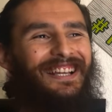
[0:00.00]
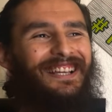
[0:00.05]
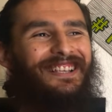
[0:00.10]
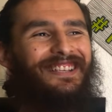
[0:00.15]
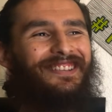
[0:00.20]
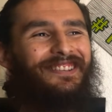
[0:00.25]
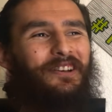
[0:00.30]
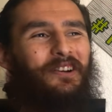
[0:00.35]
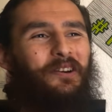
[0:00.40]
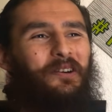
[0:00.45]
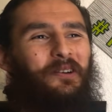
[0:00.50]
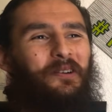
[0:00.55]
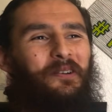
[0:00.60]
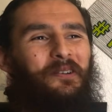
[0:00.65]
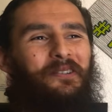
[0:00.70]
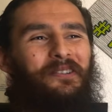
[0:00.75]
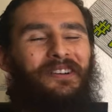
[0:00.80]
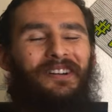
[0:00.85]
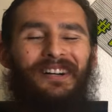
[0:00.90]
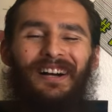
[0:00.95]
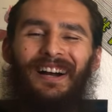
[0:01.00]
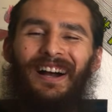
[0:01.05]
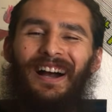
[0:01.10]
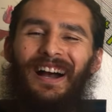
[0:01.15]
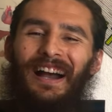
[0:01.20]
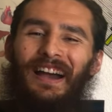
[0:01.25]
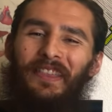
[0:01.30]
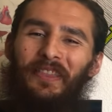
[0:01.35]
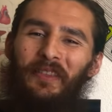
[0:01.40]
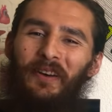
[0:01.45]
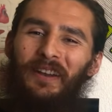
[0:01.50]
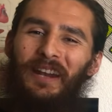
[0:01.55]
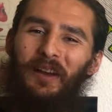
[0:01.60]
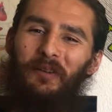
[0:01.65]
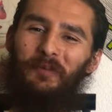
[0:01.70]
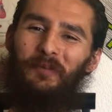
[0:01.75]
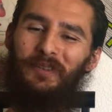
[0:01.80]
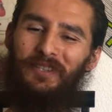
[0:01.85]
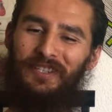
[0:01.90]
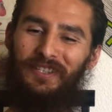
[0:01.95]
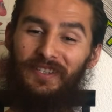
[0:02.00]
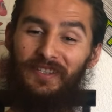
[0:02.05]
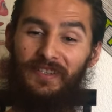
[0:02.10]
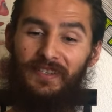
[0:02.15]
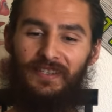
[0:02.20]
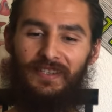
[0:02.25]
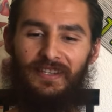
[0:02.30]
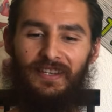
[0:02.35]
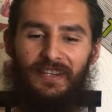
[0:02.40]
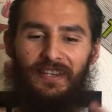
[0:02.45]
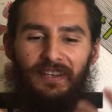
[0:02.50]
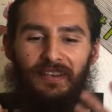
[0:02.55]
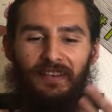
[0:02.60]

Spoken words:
So I thought I would just